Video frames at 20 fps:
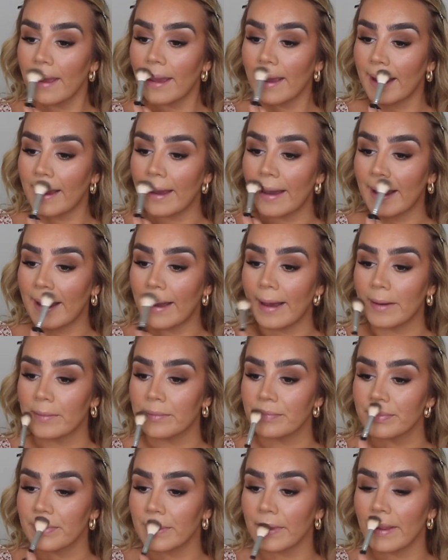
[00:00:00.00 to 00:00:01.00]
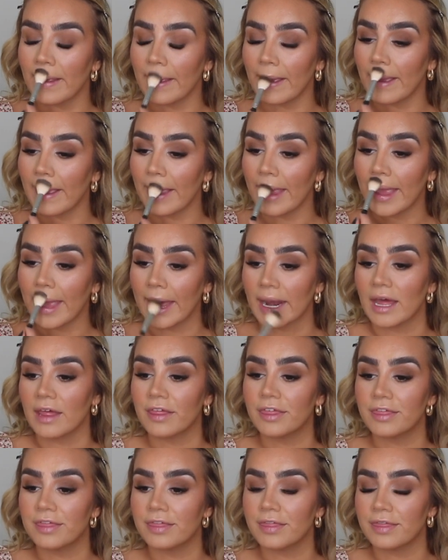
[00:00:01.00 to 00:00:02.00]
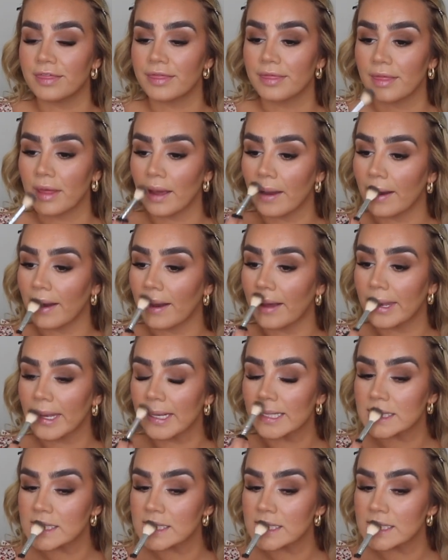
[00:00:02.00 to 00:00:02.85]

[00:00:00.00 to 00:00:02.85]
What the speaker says: And the